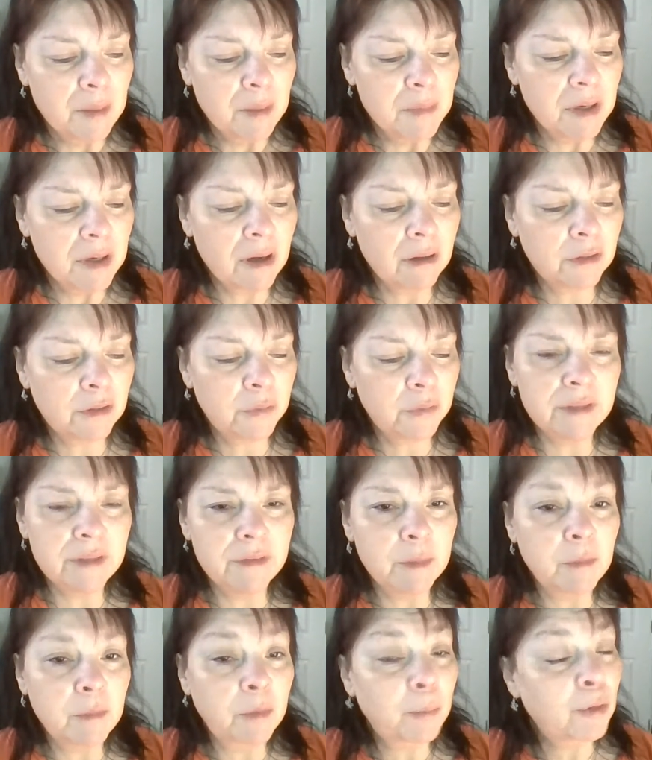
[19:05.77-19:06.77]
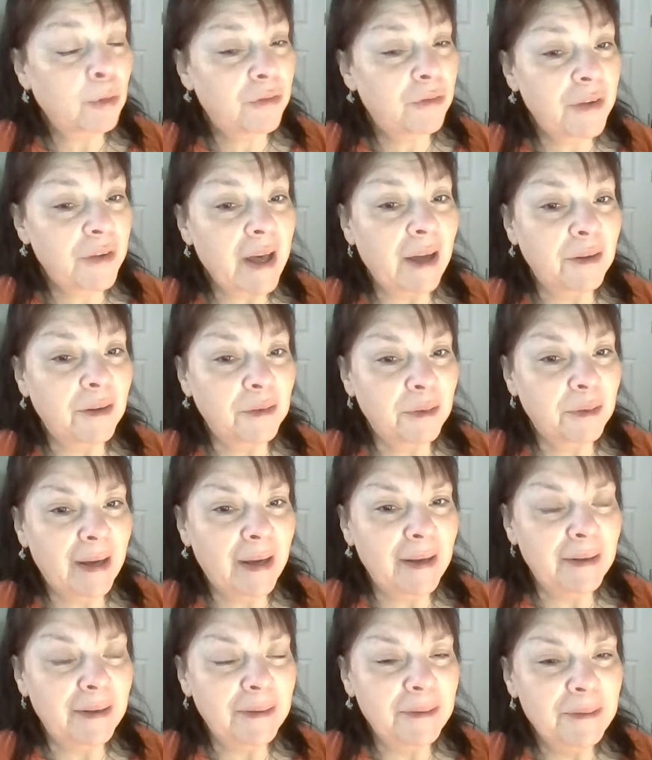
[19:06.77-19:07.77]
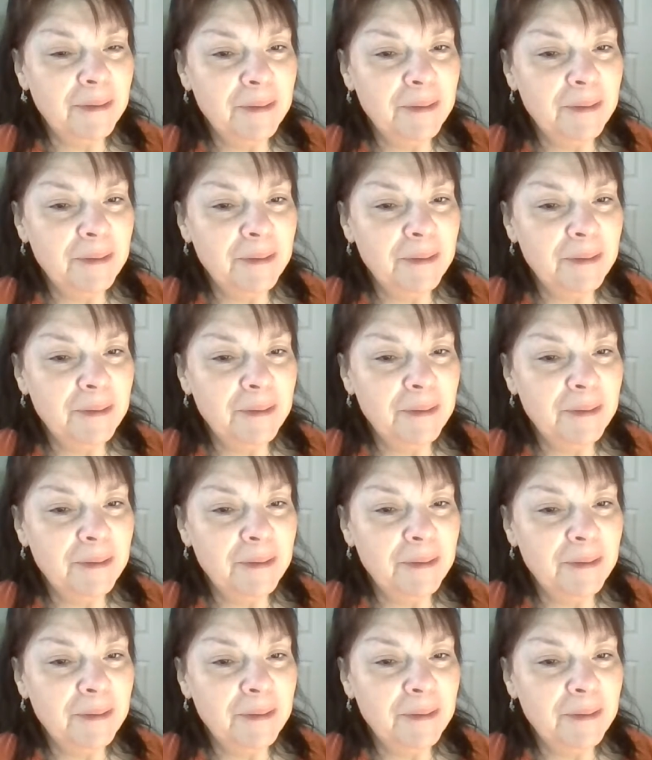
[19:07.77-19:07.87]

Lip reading: But all three of them are profound, right?